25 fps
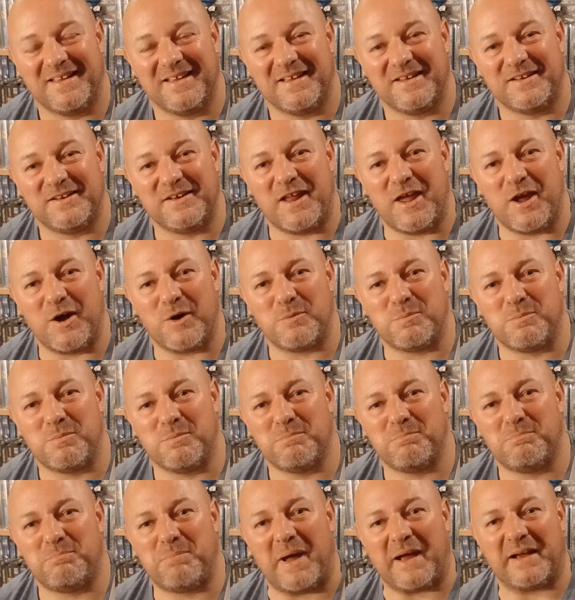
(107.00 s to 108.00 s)
Now,
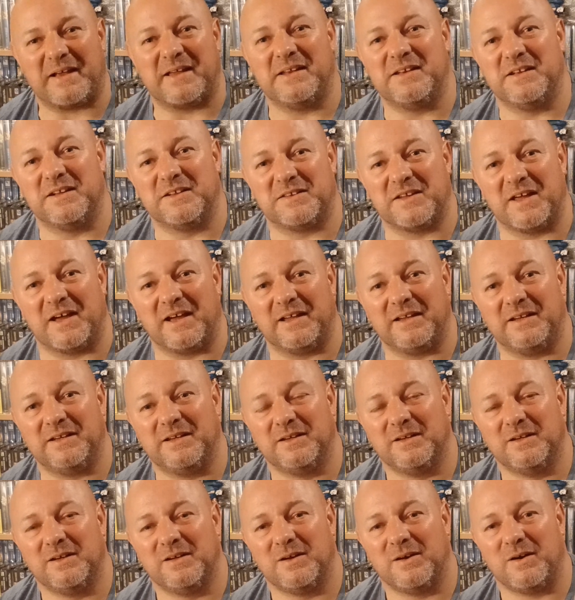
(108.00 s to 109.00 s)
back in the day,
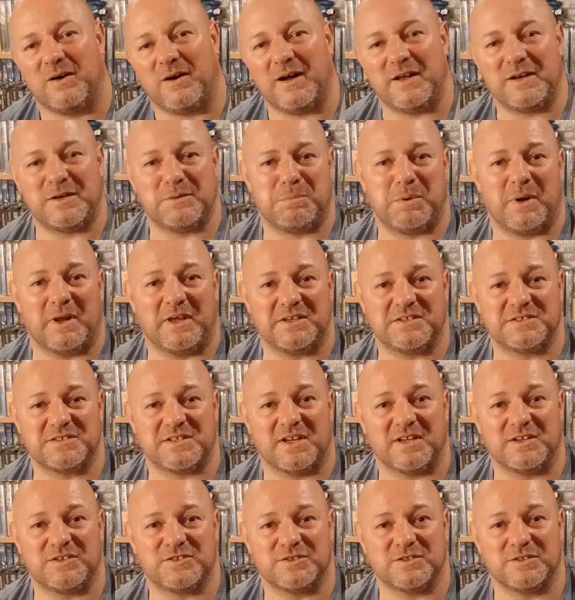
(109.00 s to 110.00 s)
I had a
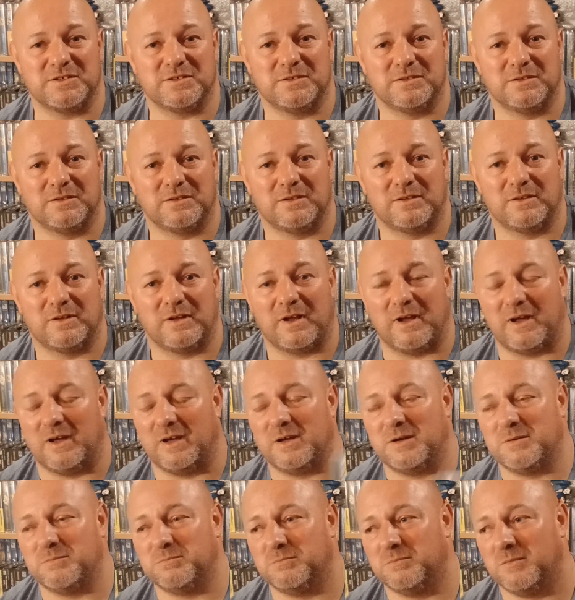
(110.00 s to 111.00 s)
PlayStation.
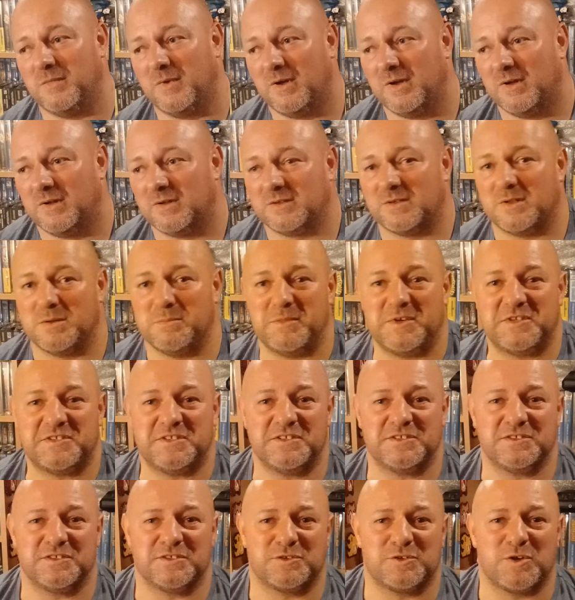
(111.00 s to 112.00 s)
The
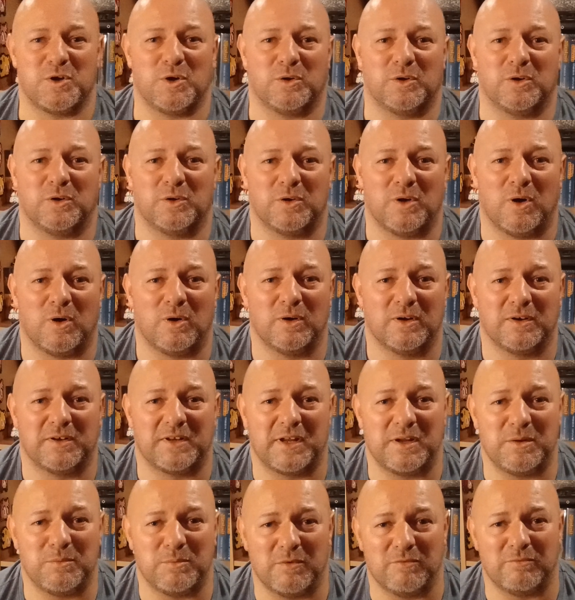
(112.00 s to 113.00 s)
missus had gone on
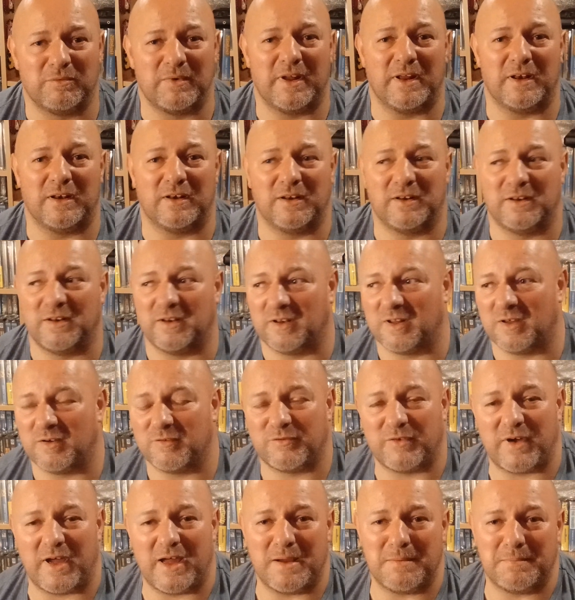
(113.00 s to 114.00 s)
holiday with Littlin and her
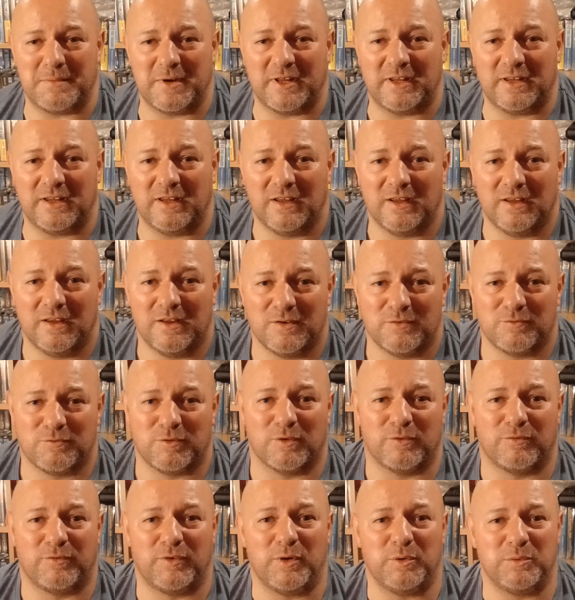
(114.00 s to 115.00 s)
family for
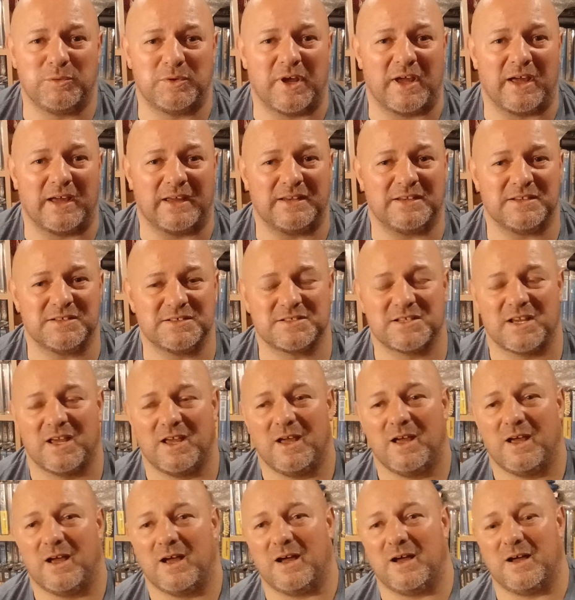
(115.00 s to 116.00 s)
a few days.
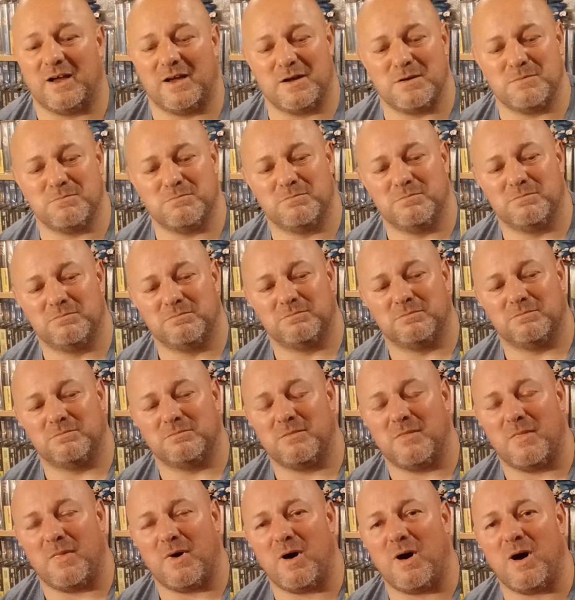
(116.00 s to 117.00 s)

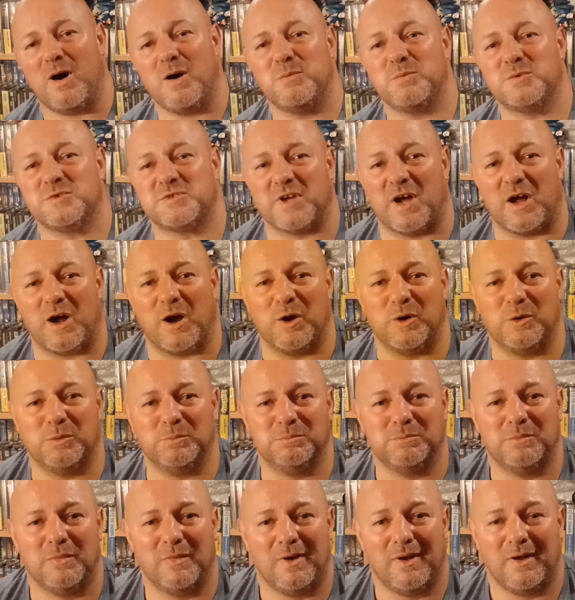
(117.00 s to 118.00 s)
I was at
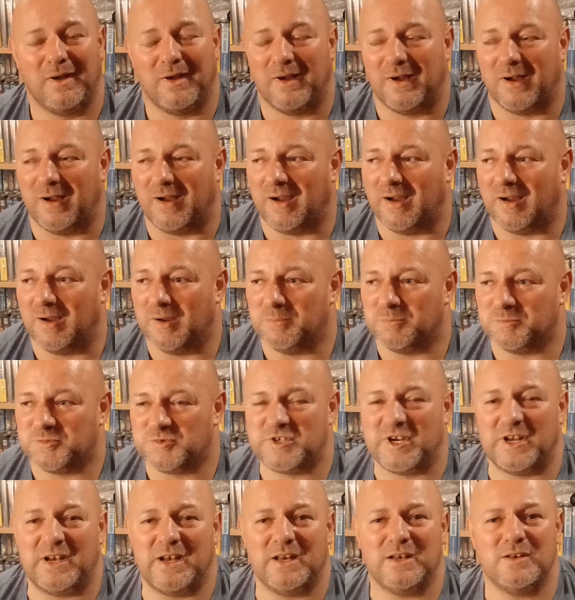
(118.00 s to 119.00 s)
home,
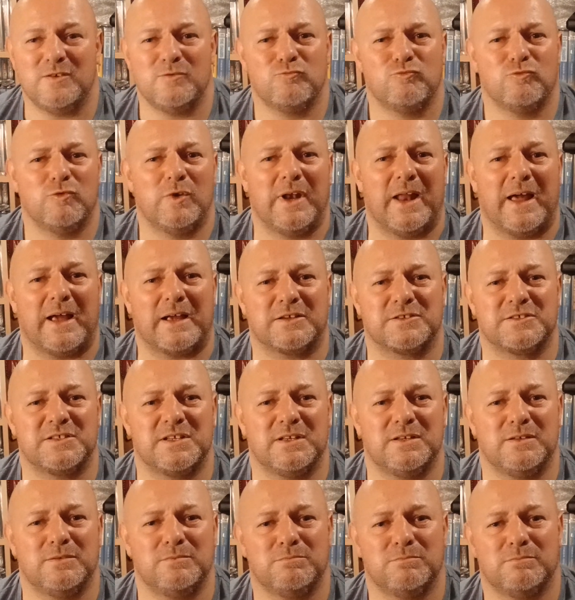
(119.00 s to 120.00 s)
chilling,
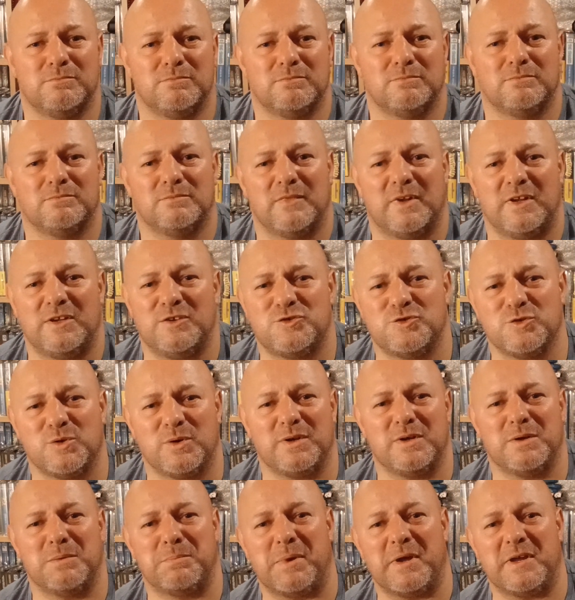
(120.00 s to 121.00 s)
relaxing,
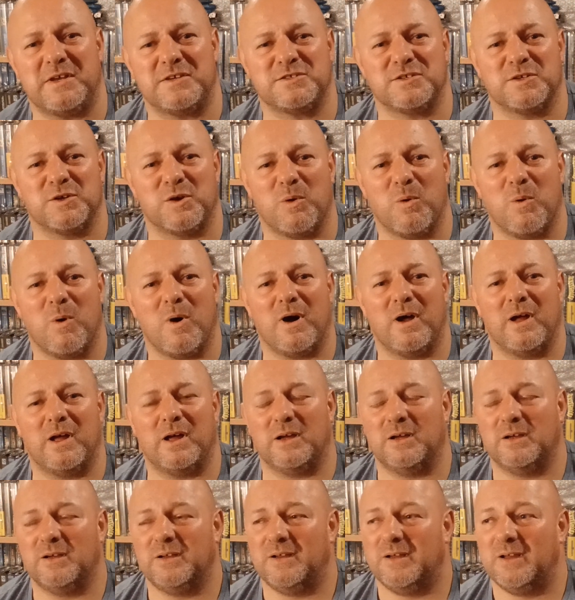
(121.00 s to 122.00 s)
enjoying the peace and quiet.
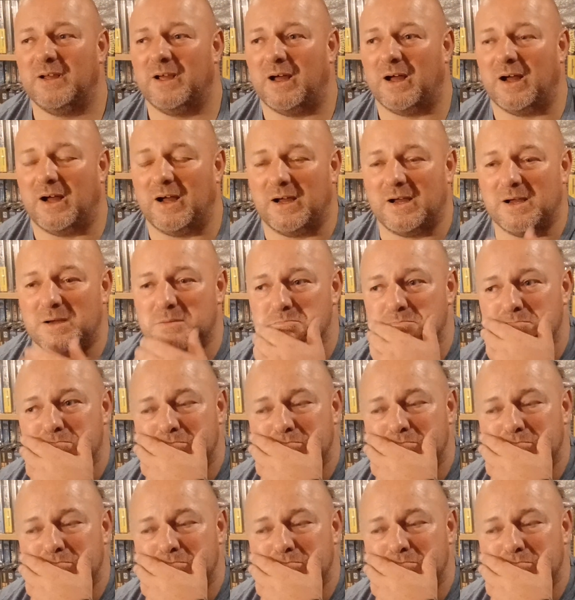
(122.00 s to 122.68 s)
And